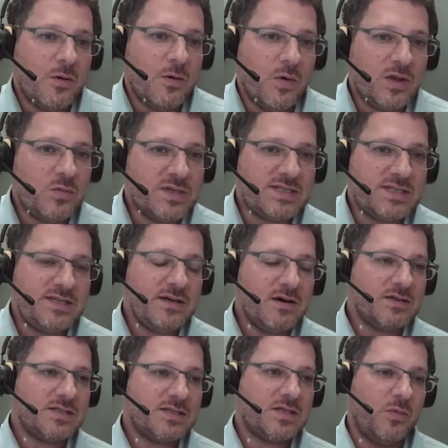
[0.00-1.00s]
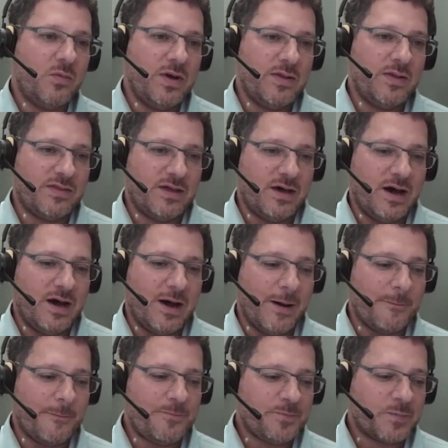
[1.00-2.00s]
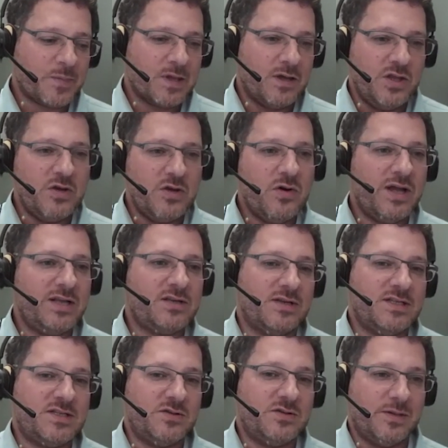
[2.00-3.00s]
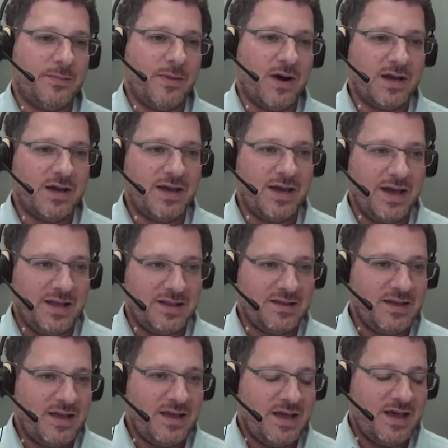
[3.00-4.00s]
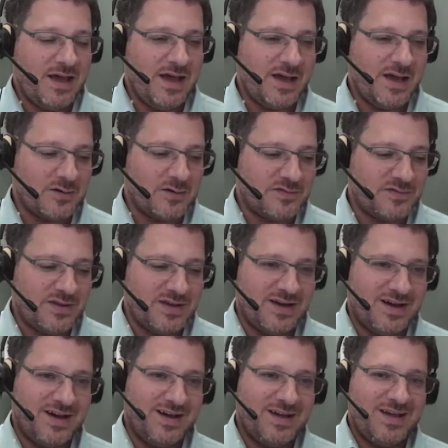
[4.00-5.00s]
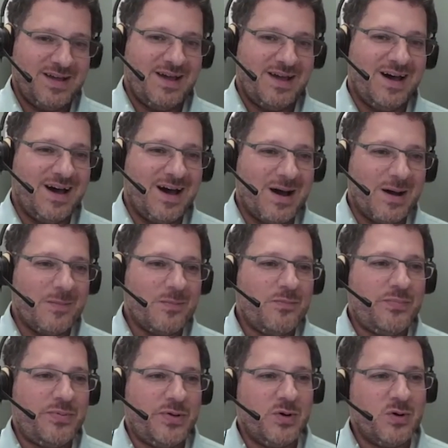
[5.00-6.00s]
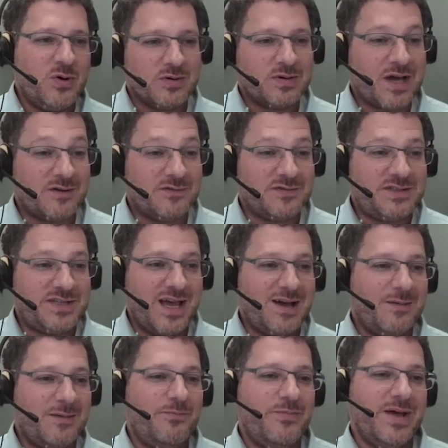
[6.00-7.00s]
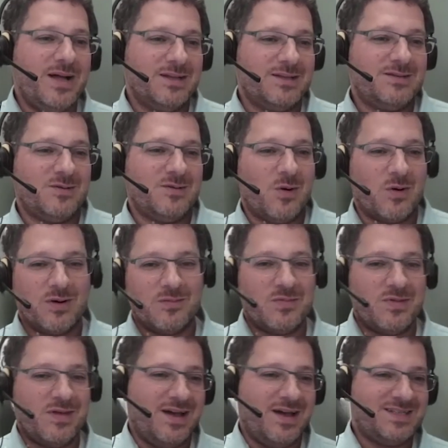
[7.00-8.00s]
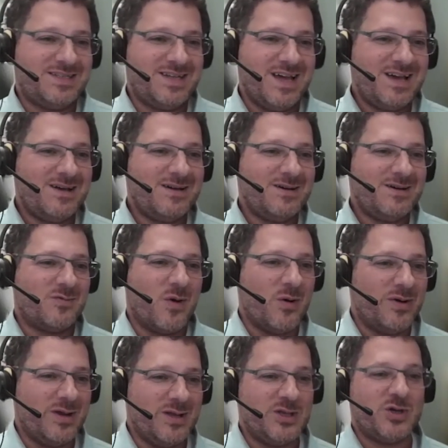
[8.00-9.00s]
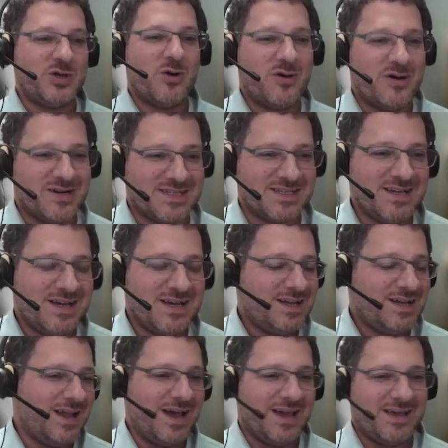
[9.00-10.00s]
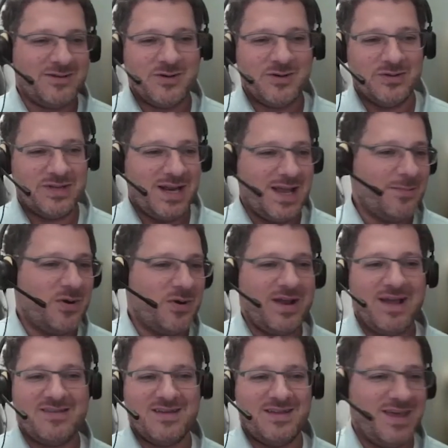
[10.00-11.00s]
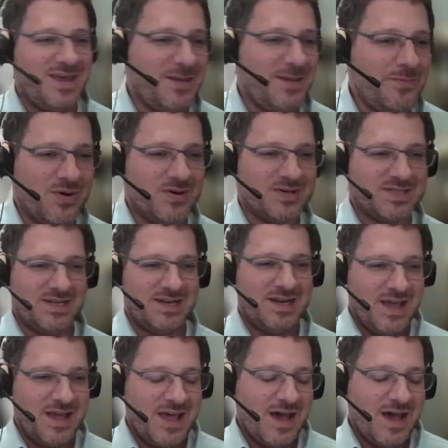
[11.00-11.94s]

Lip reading: what we see also with new entrants to the market, kind of the pure kind of tech-built or tech-grown insurers like the Lemonades and the Hippos and